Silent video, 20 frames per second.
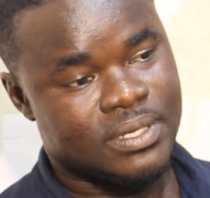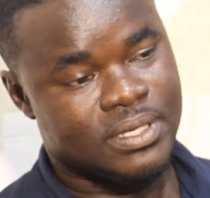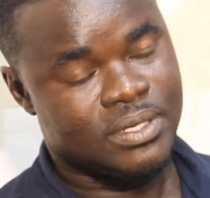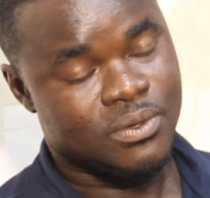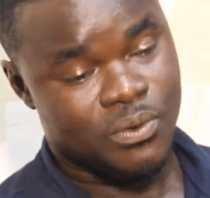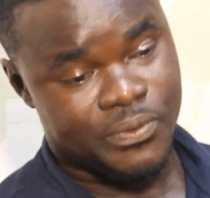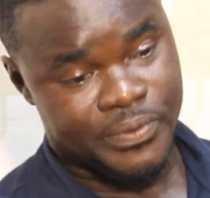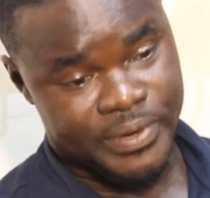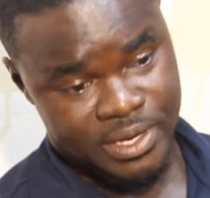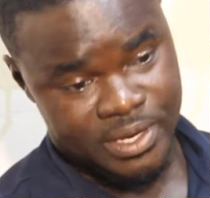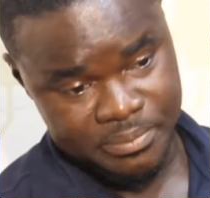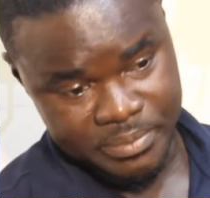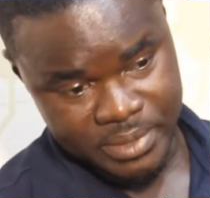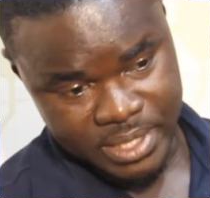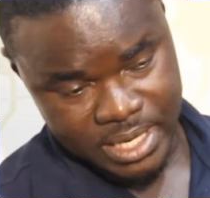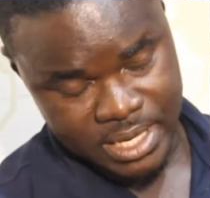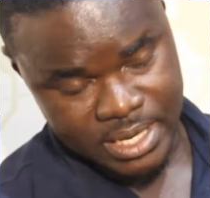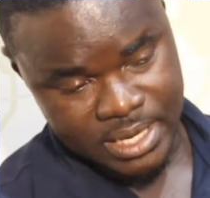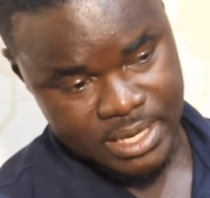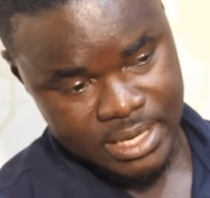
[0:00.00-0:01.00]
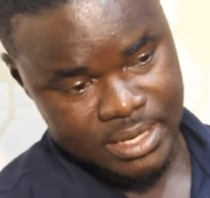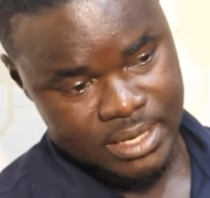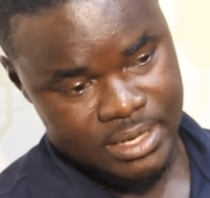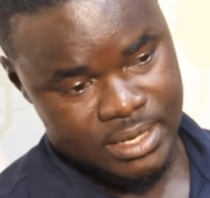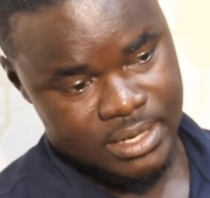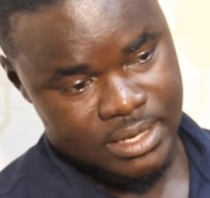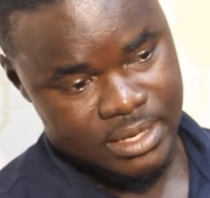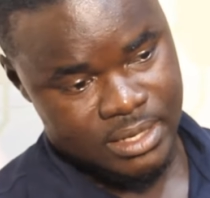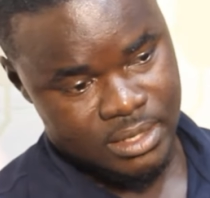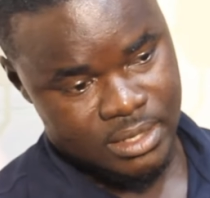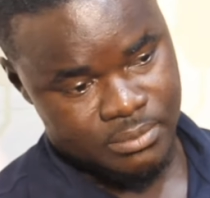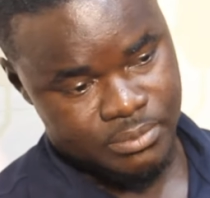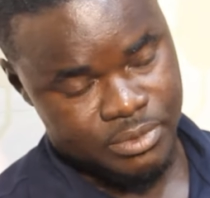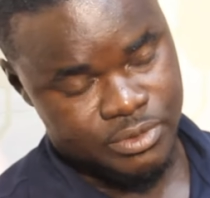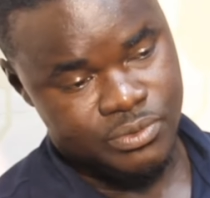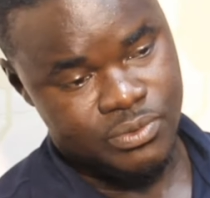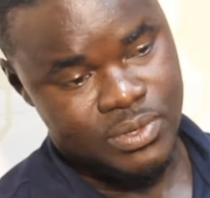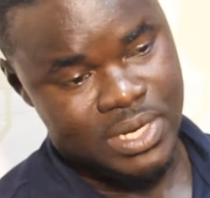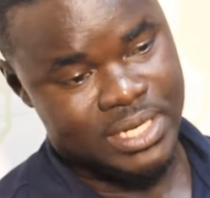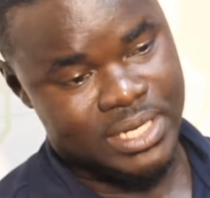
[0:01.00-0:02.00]
and of her me
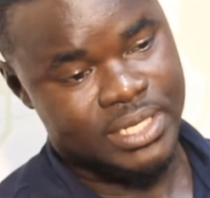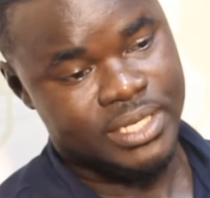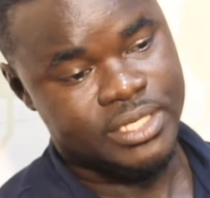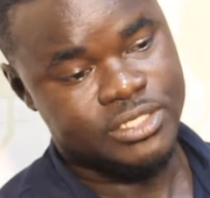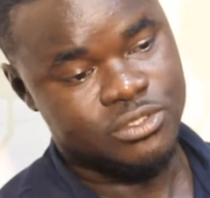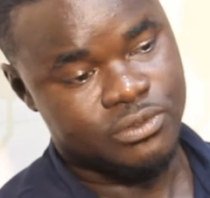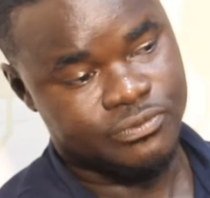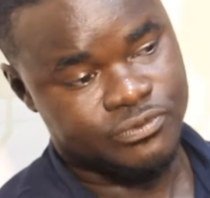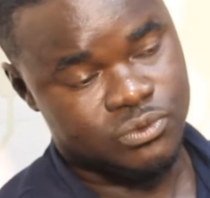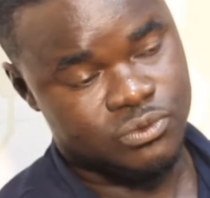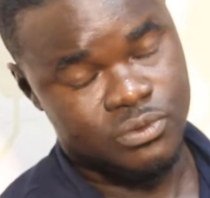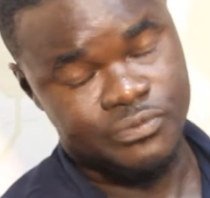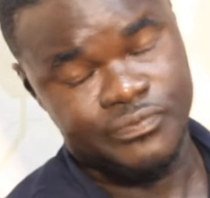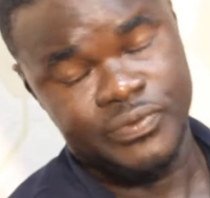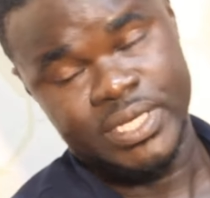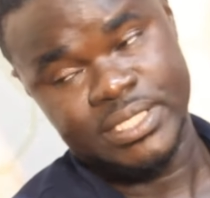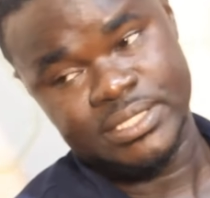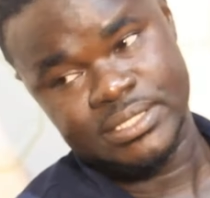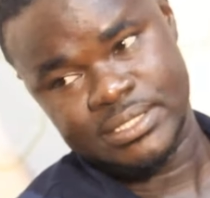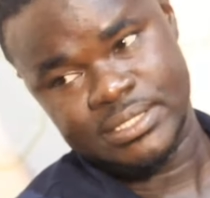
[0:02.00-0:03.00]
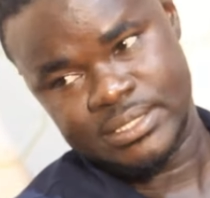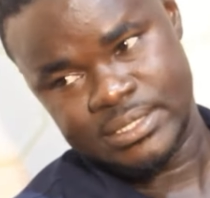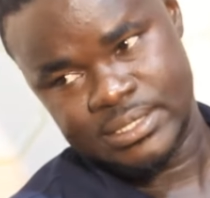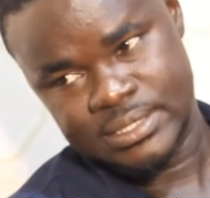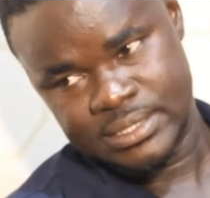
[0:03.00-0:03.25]
bedu at the age of 12 years.